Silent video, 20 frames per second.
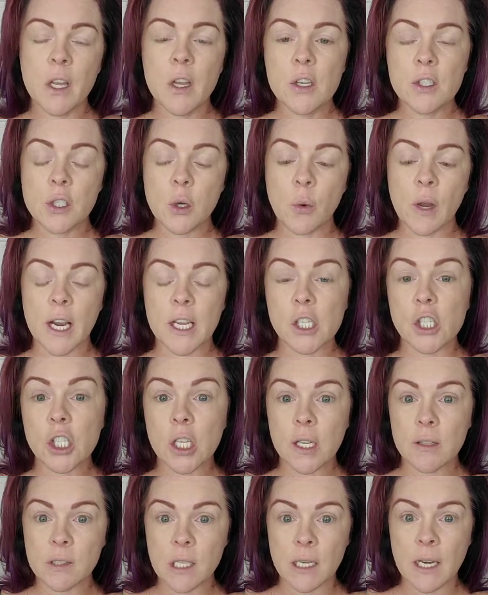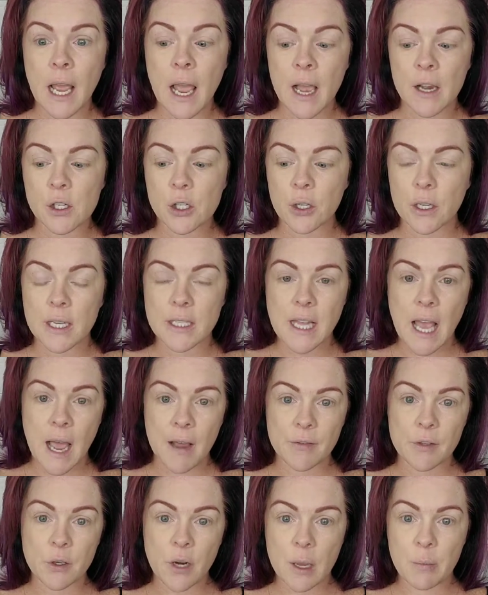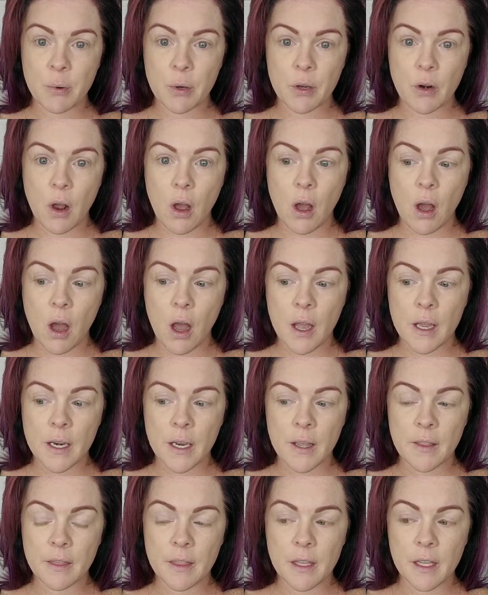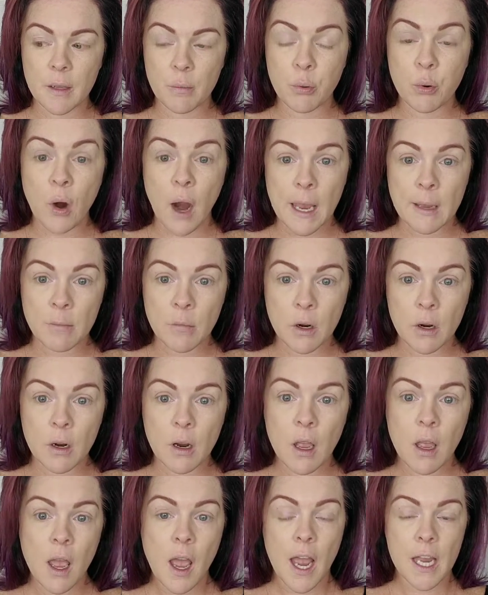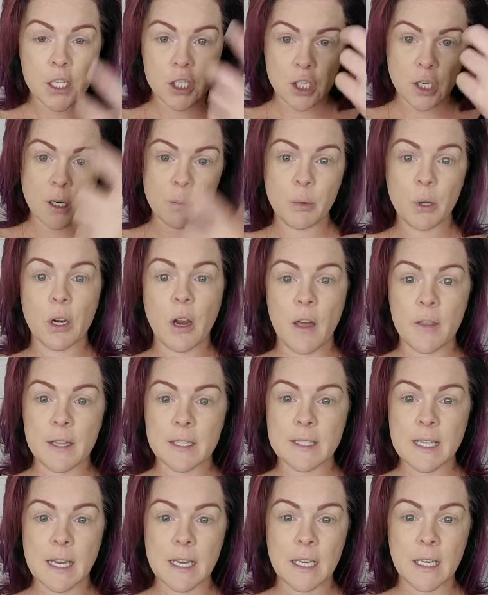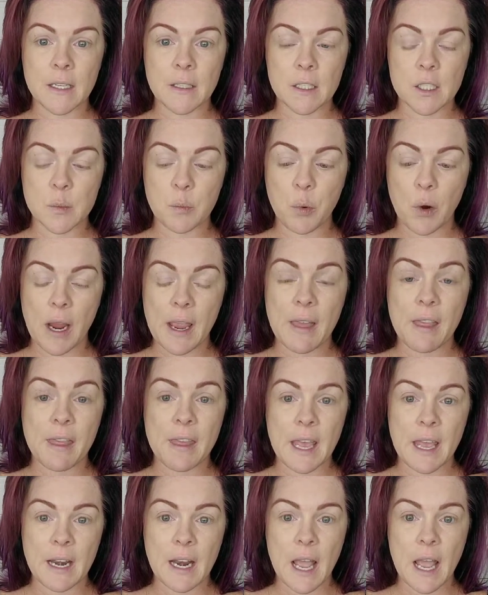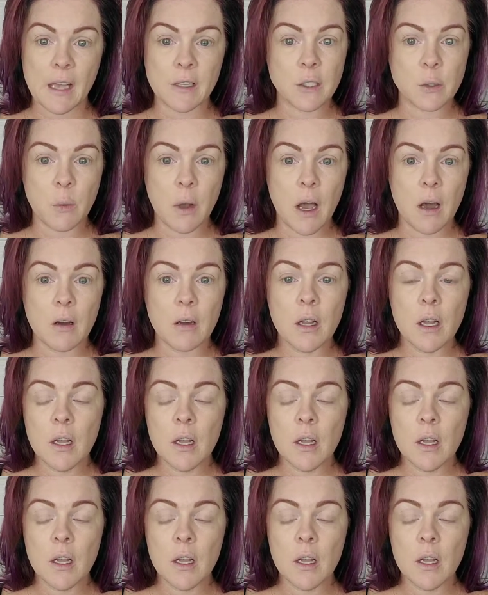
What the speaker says: So what I should have done actually is after I put on the primer, I should have put on the setting spray then as well.